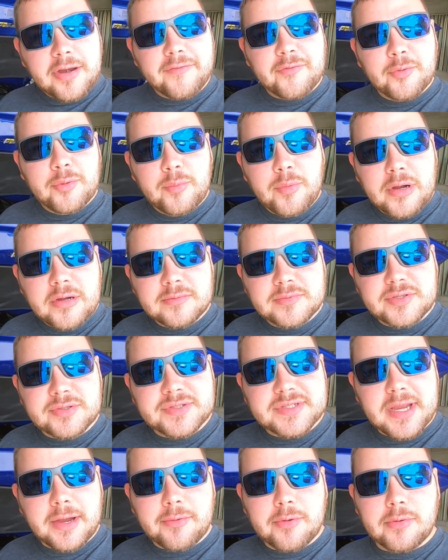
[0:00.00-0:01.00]
everyone, welcome to
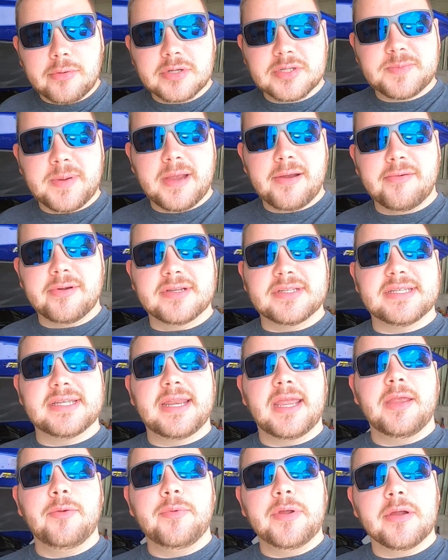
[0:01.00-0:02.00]
Sour Horsepower, and
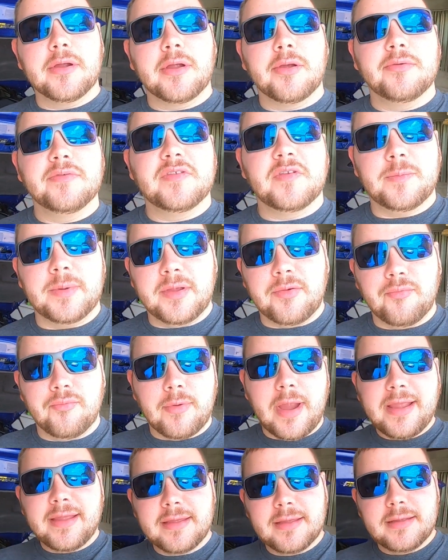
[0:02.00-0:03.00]
today we are going to be
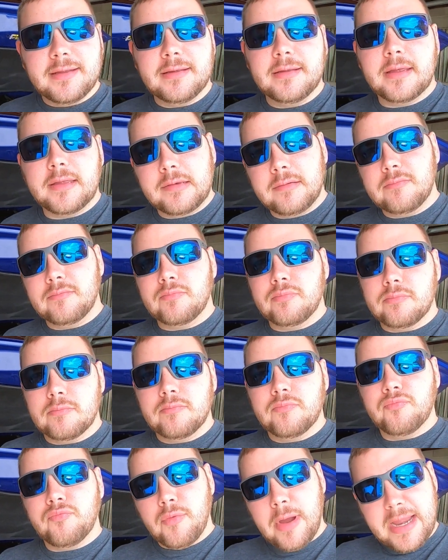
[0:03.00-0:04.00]
ranking and
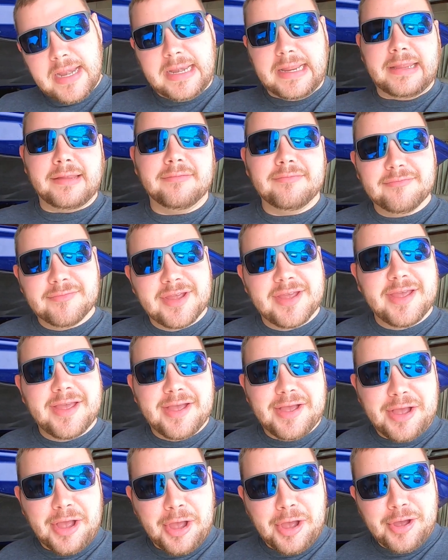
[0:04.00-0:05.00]
rating
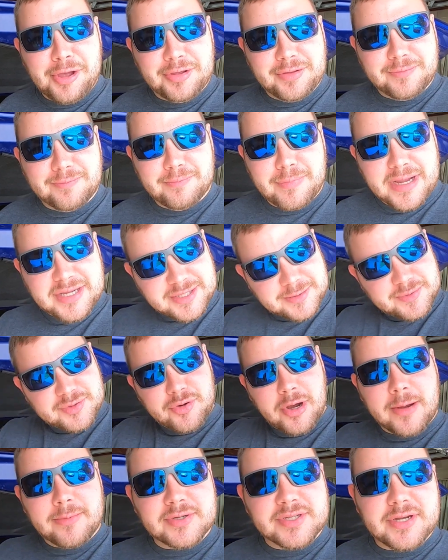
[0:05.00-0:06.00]
my
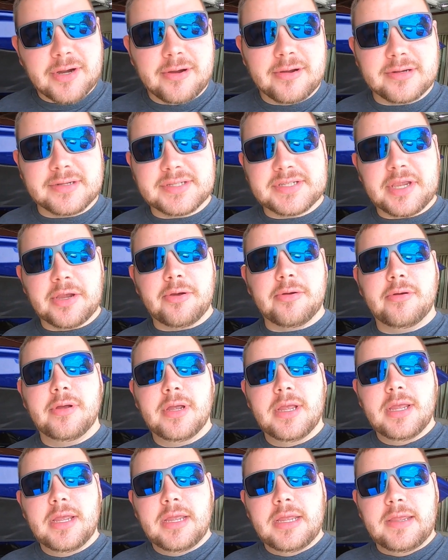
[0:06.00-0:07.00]
subscribers' cars. So
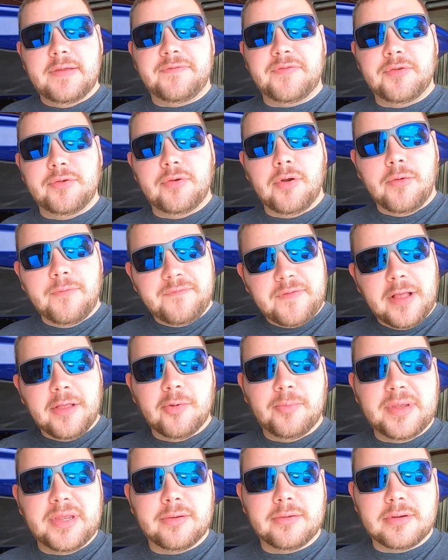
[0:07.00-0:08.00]
if you don't follow
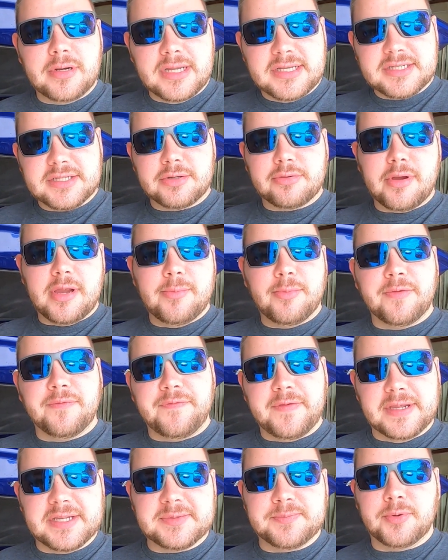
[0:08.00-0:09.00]
me on Instagram or
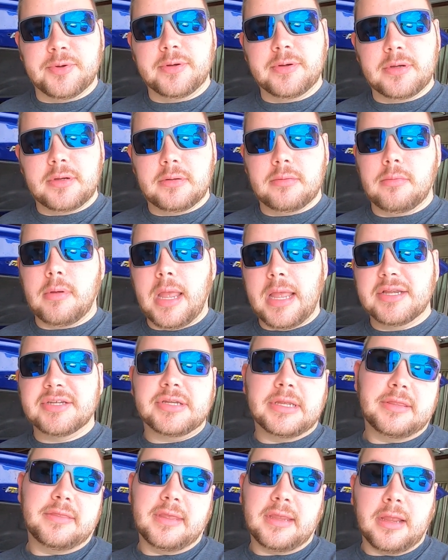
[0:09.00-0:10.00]
Facebook,
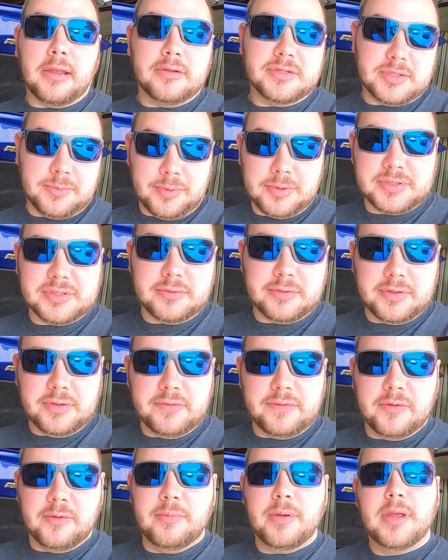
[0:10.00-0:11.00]
actually I think I also post on
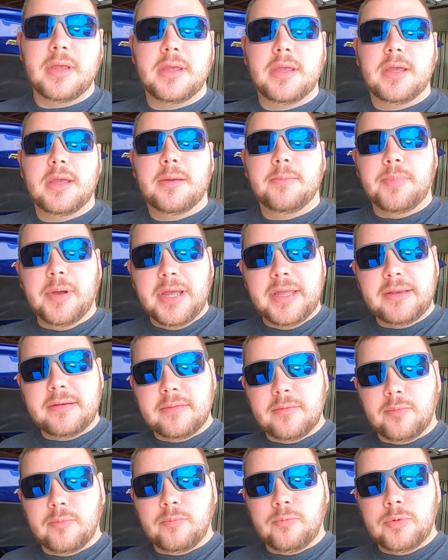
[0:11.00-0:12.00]
YouTube, but
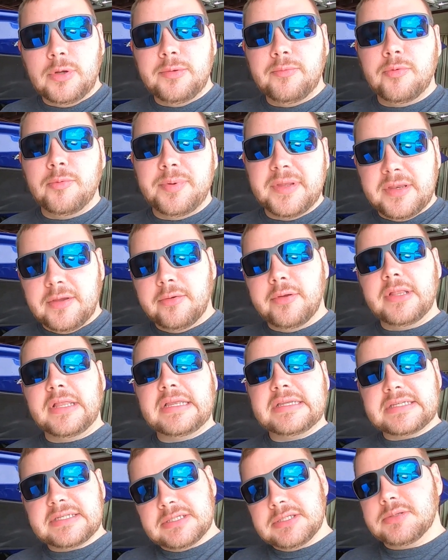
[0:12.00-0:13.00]
we will be doing
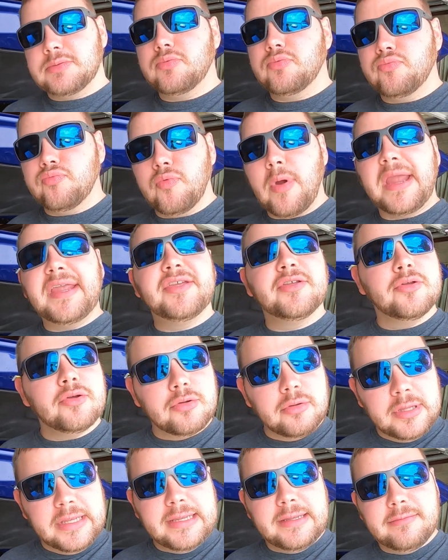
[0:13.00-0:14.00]
this
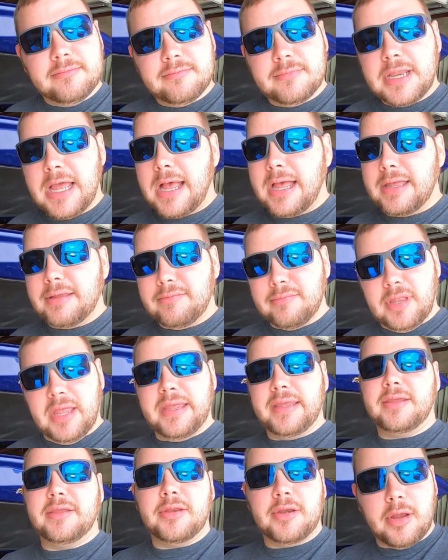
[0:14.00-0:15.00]
regularly, not
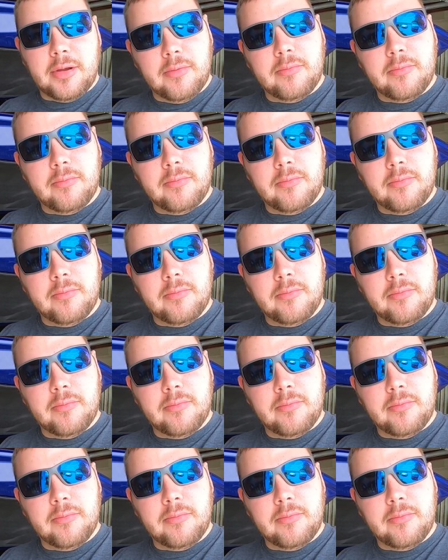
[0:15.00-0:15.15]
like,